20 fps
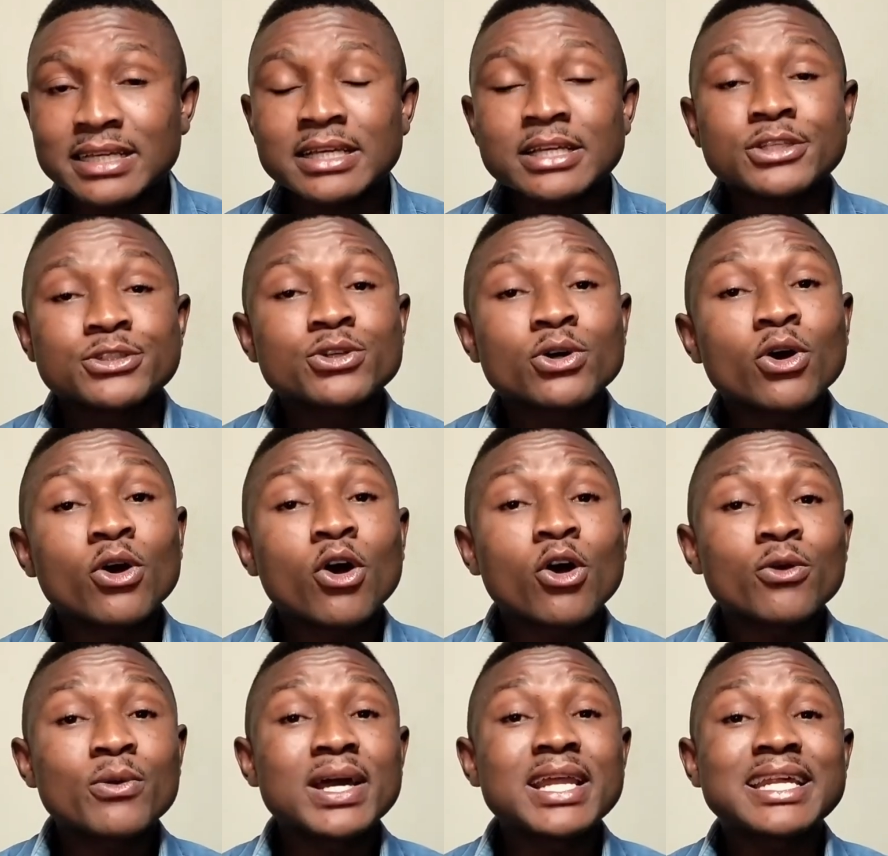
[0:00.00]
So
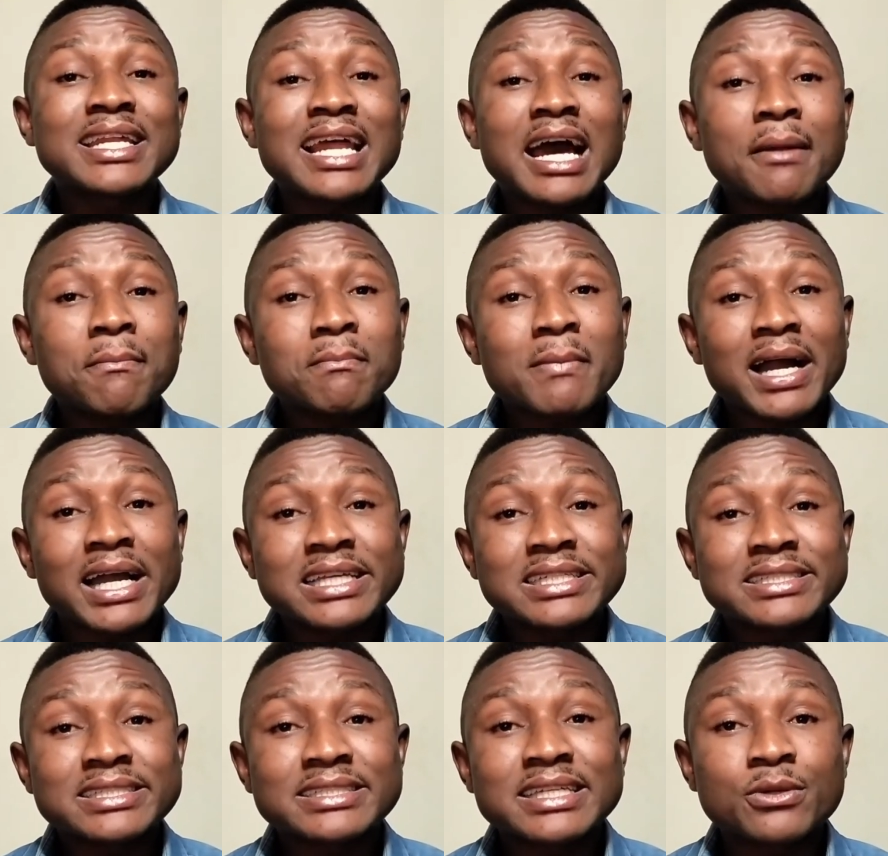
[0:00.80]
already that
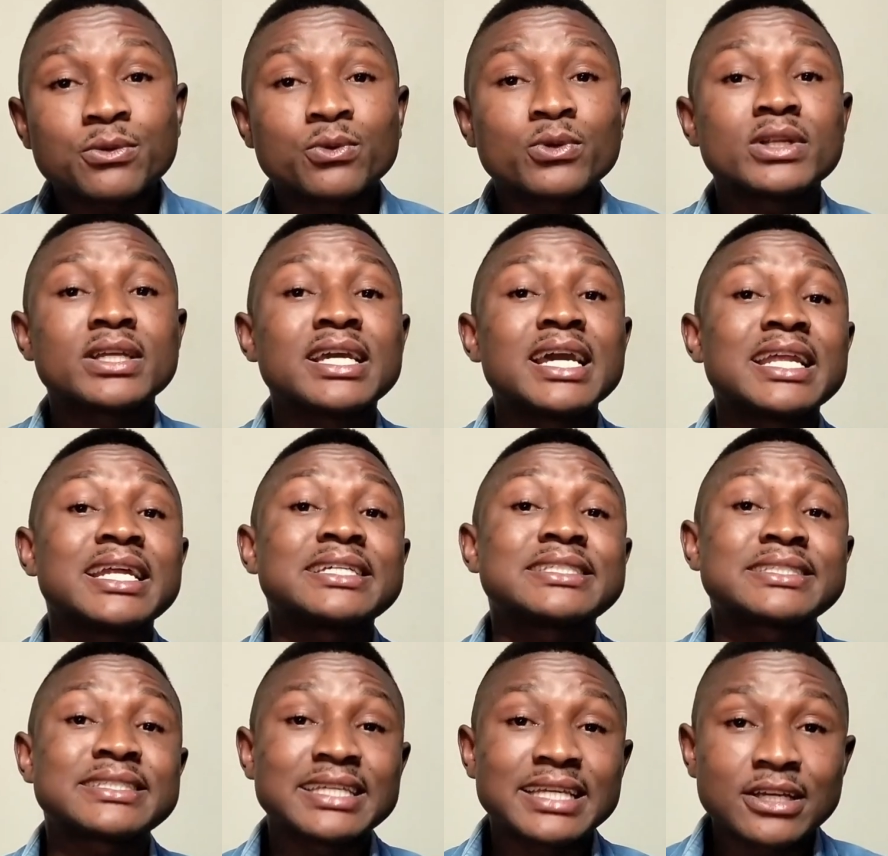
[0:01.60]
mindset would get a
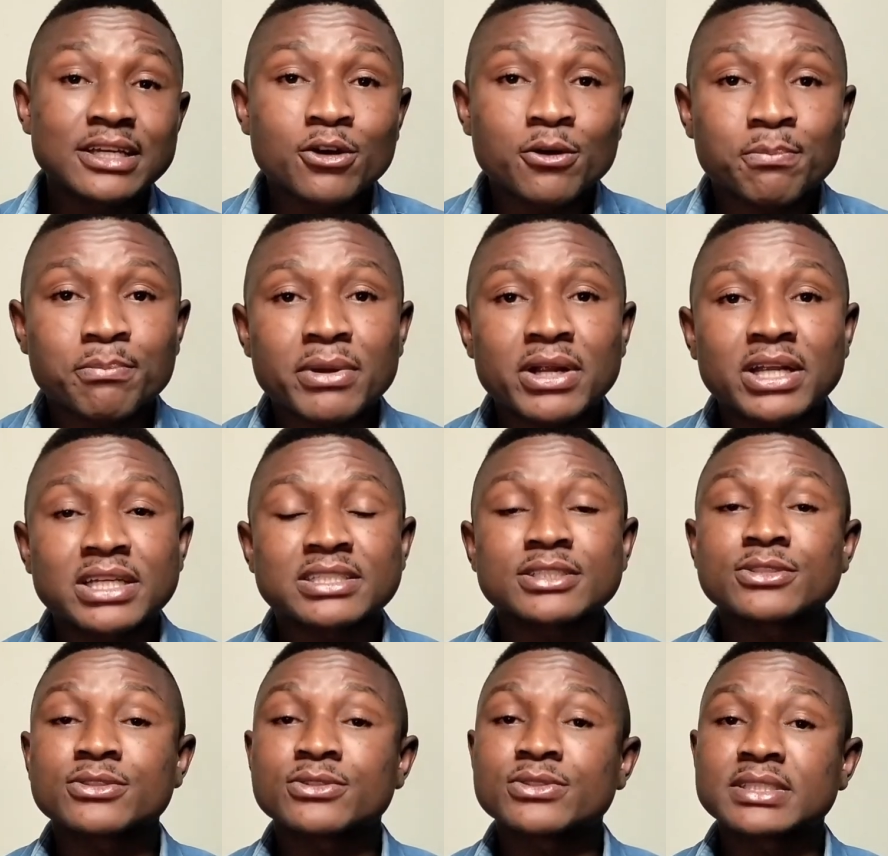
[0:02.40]
single
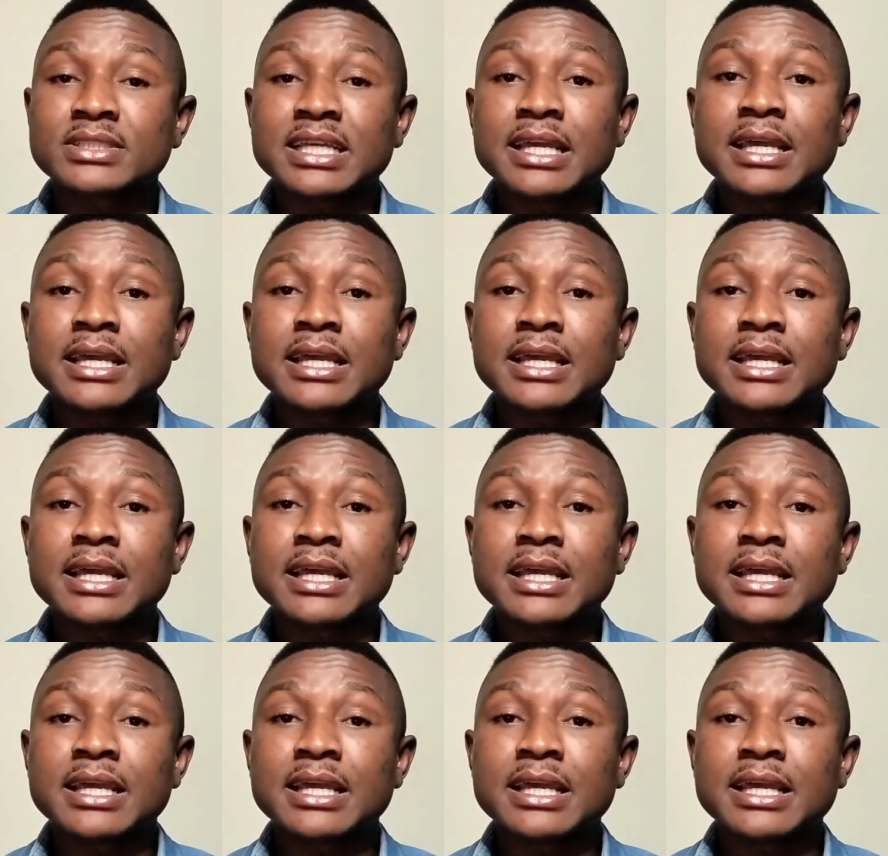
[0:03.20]
person to say,